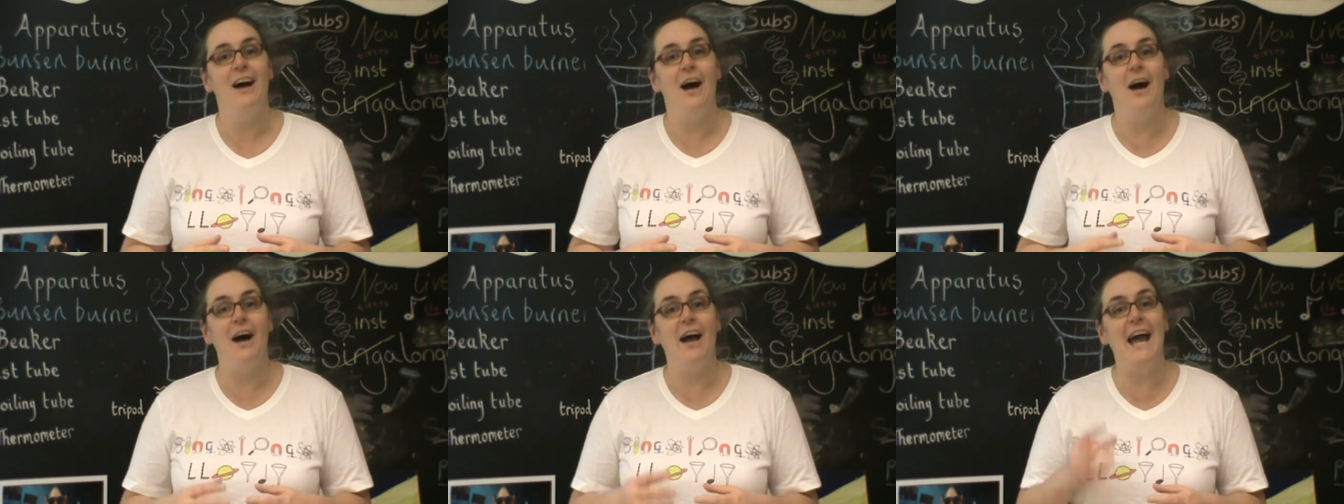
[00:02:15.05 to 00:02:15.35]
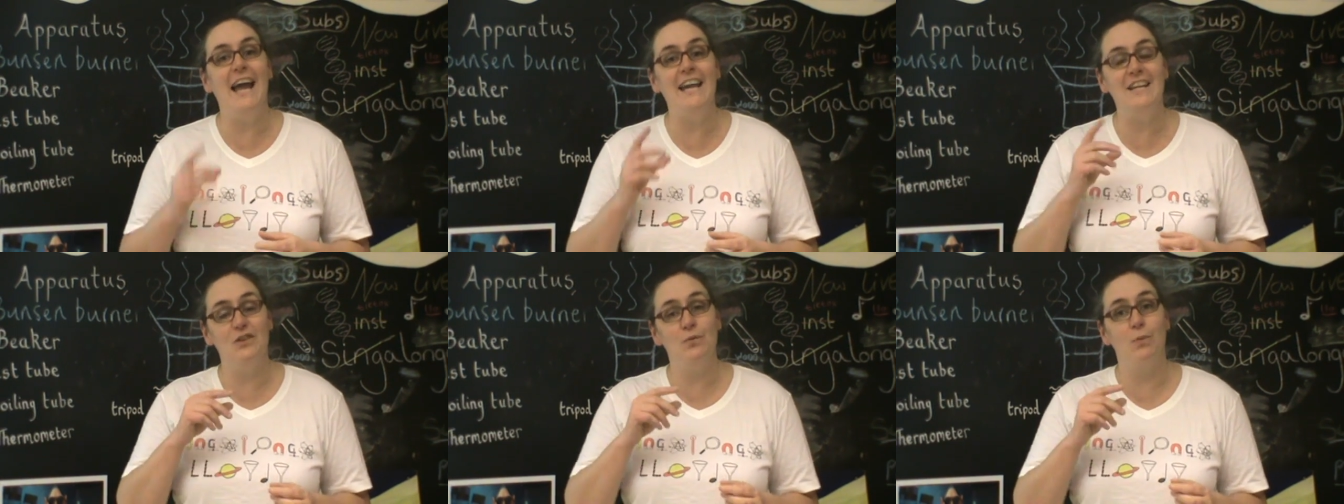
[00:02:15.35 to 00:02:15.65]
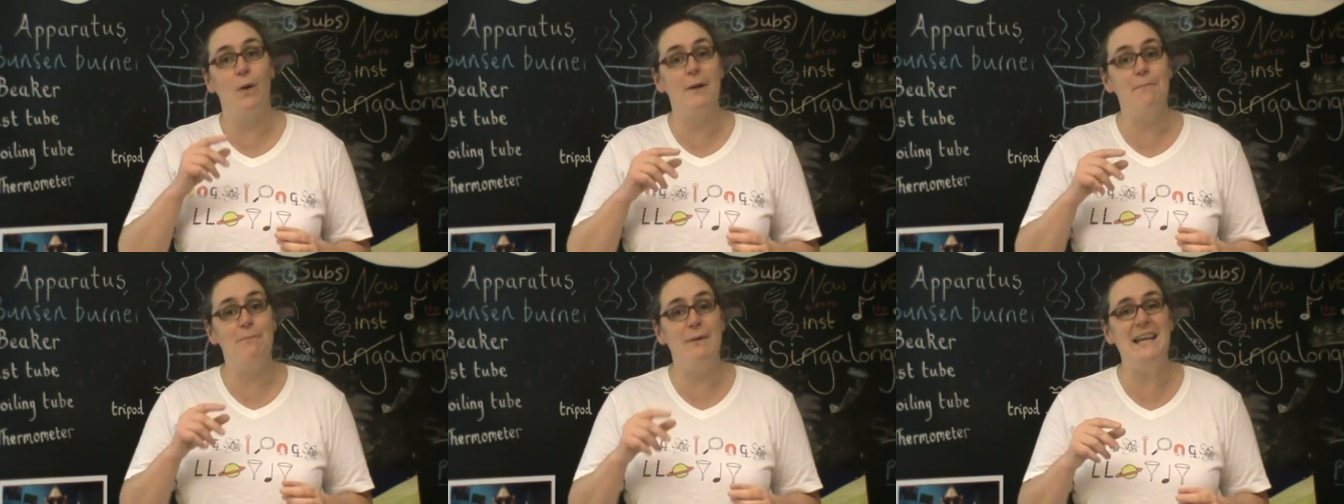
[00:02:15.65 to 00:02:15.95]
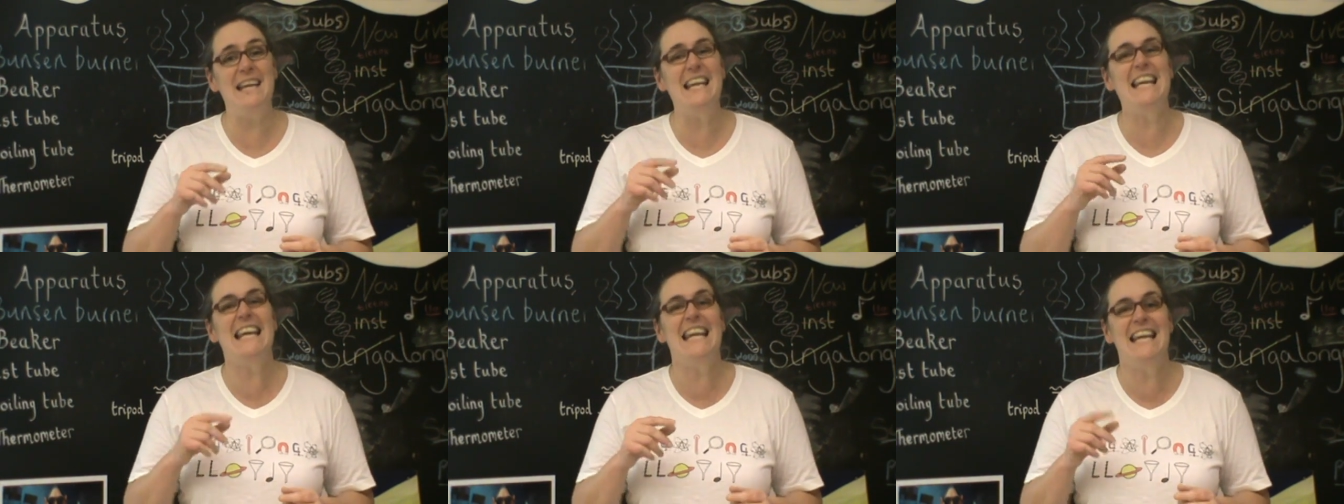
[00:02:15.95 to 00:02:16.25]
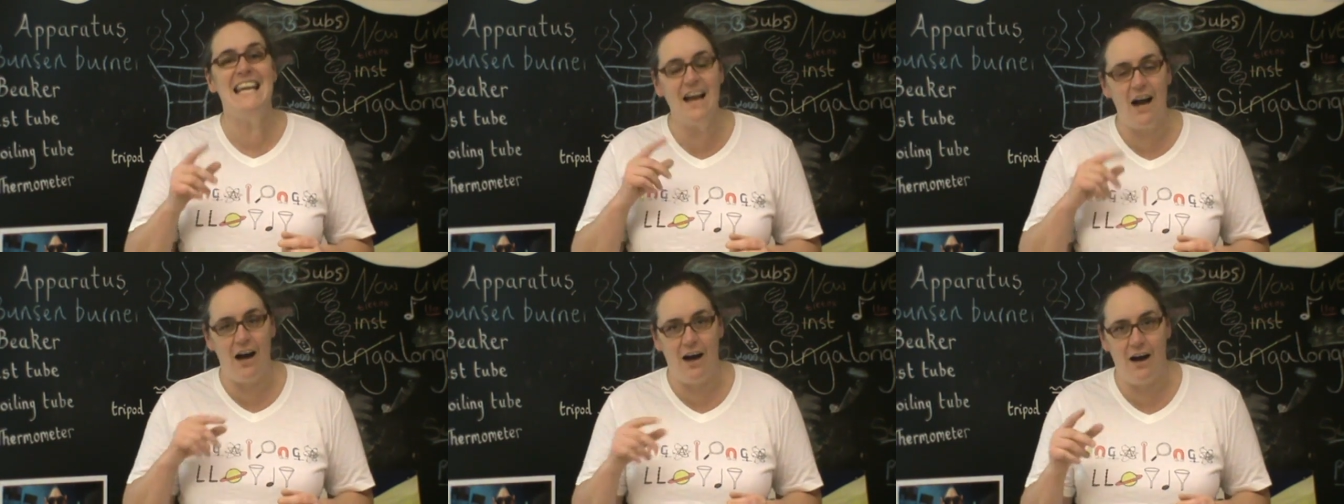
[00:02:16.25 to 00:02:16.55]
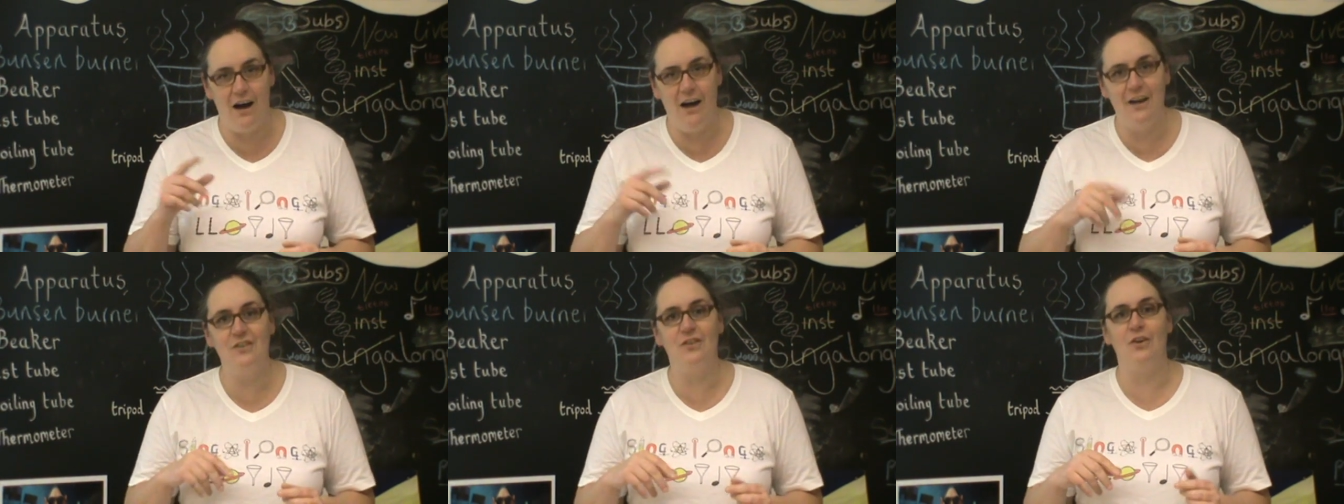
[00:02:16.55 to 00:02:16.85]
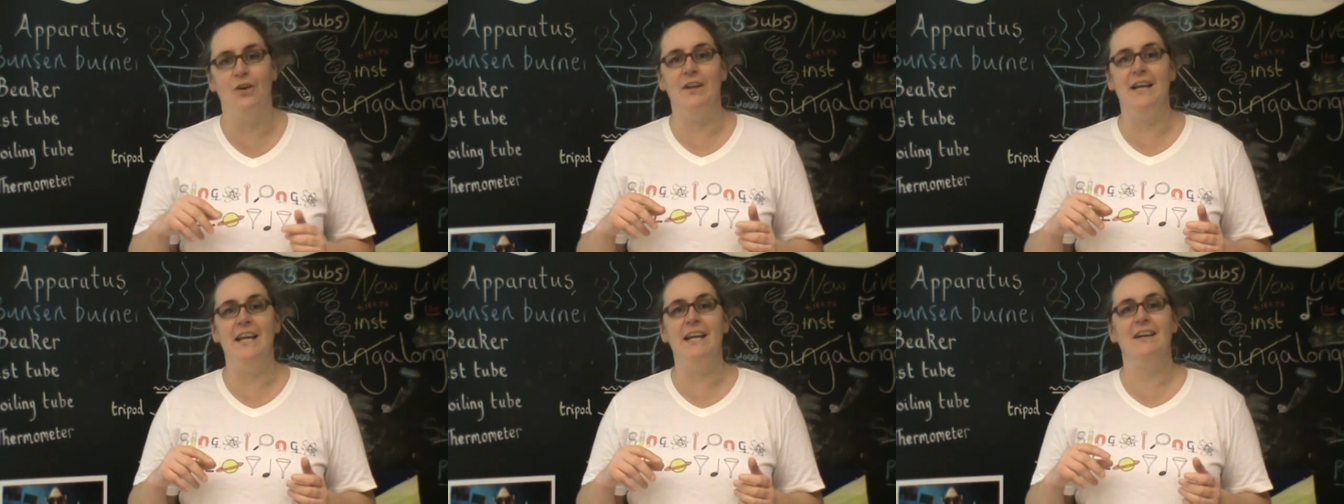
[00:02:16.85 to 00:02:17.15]
Hyper
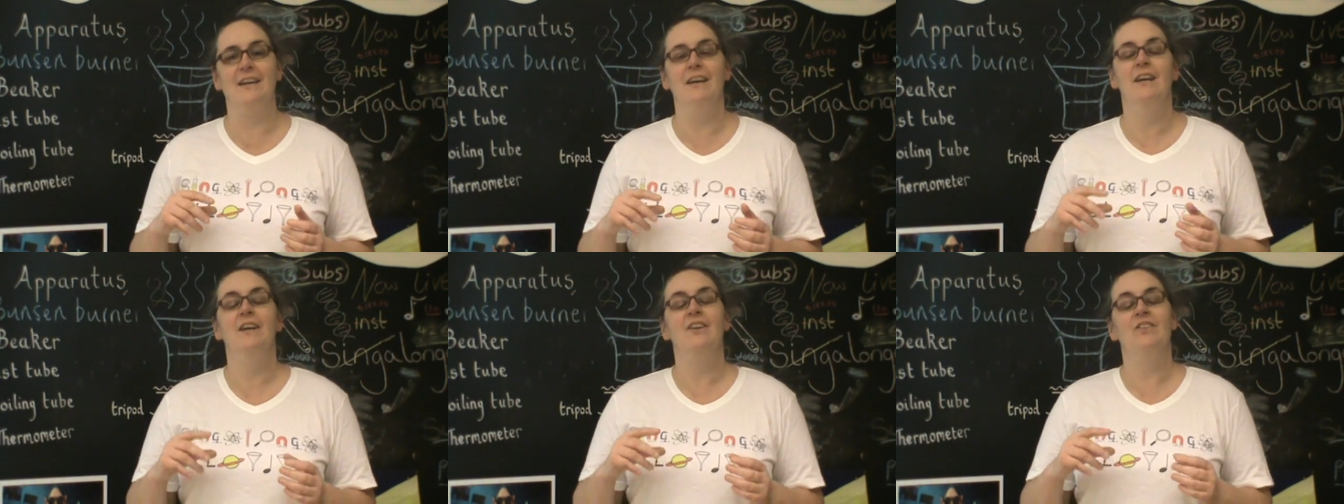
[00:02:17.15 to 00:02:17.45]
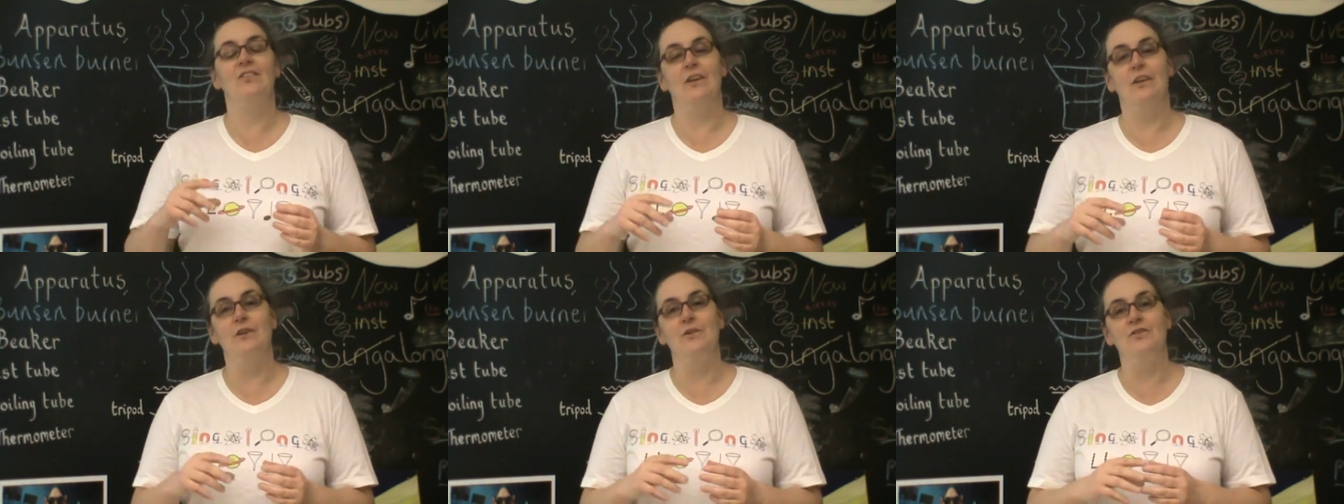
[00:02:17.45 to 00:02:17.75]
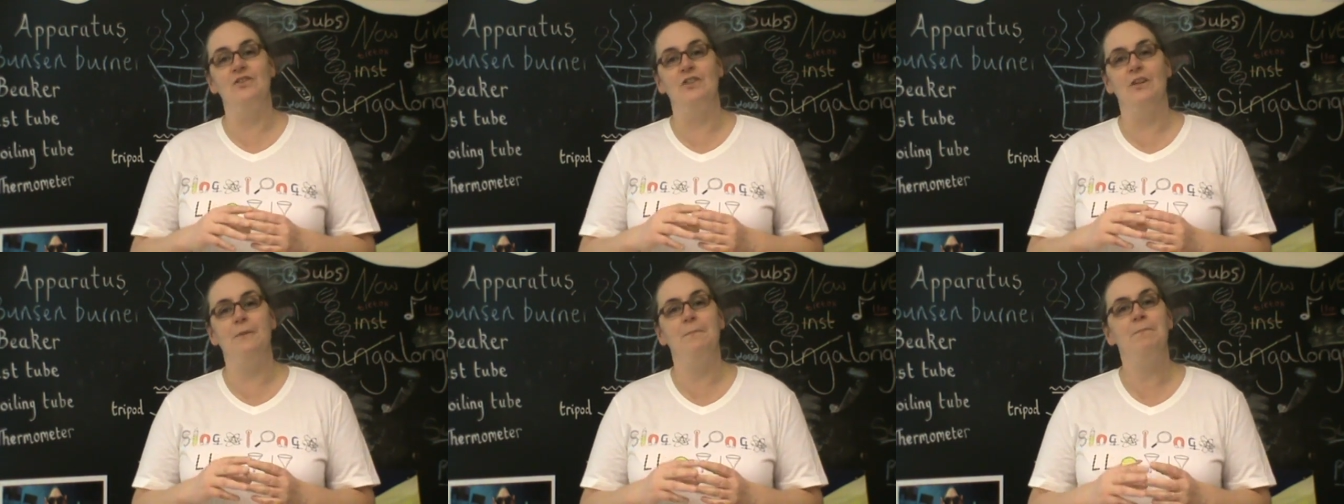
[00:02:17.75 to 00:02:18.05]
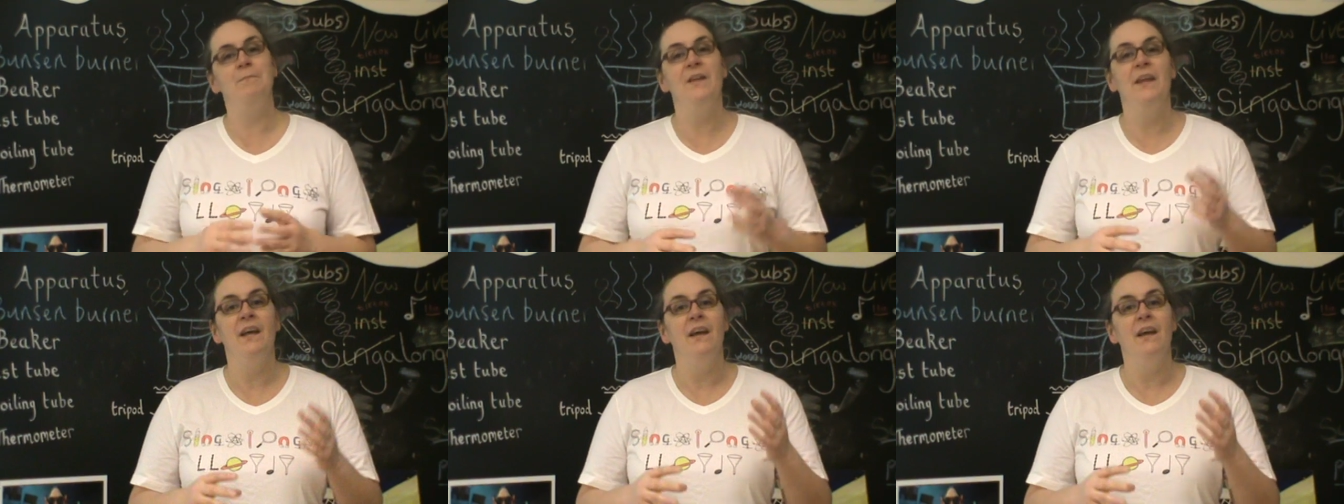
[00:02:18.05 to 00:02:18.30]
tonic solution.